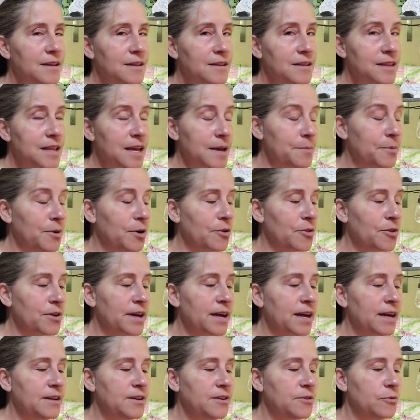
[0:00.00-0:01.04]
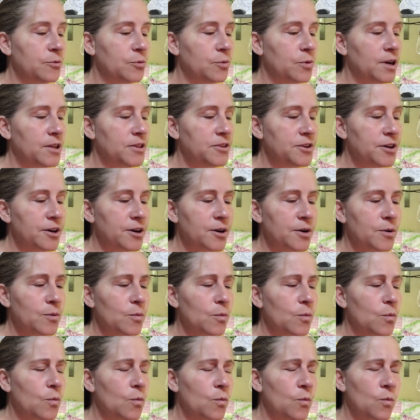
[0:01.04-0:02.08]
They both kind of wonder,
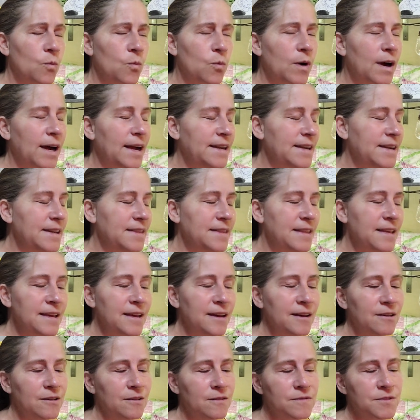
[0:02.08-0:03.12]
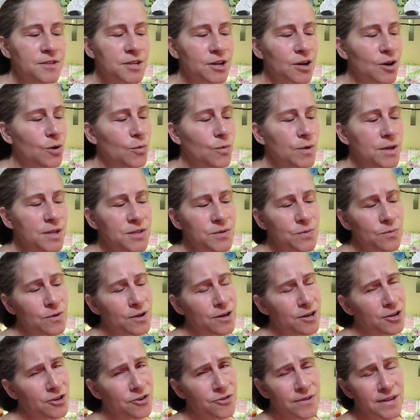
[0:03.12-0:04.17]
why did the elves always
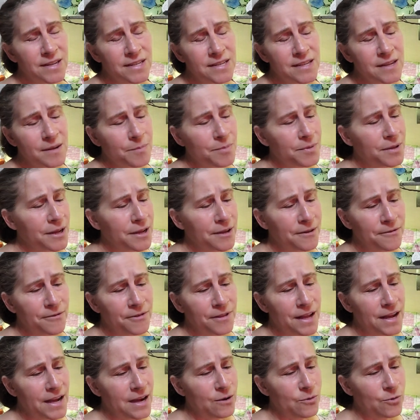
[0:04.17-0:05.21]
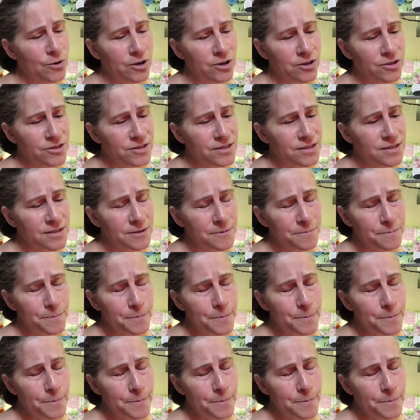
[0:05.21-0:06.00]
want to dress up like flowers?